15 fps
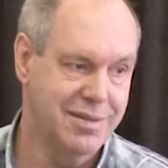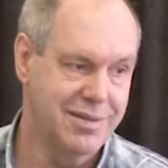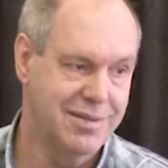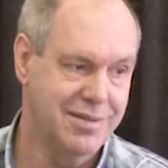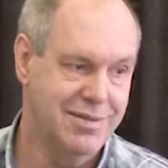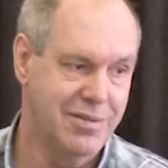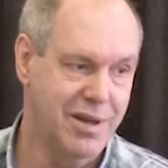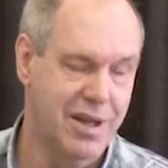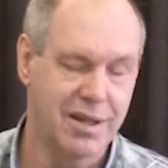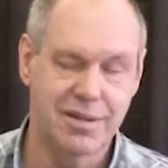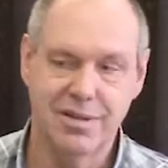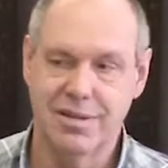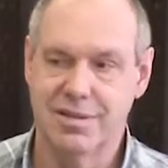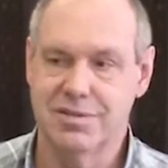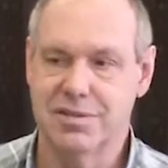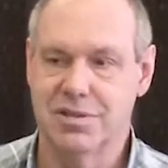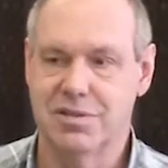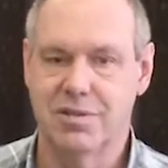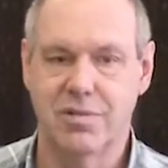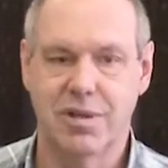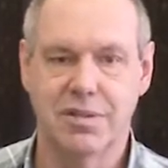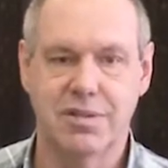yeah. right, the
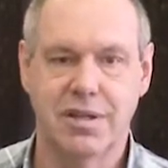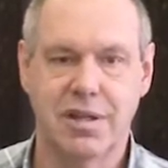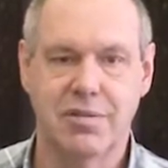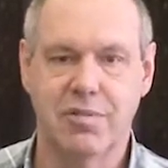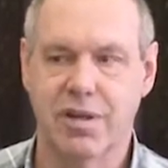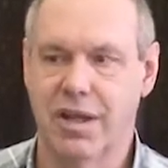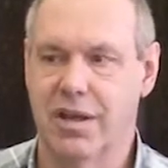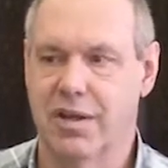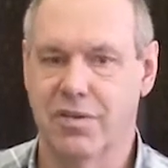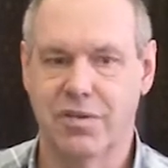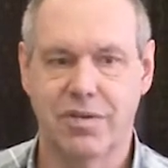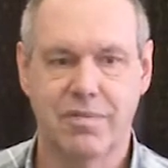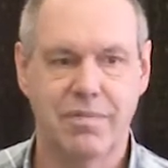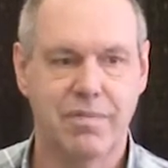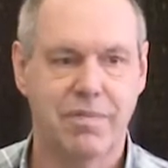situation. Anyone else?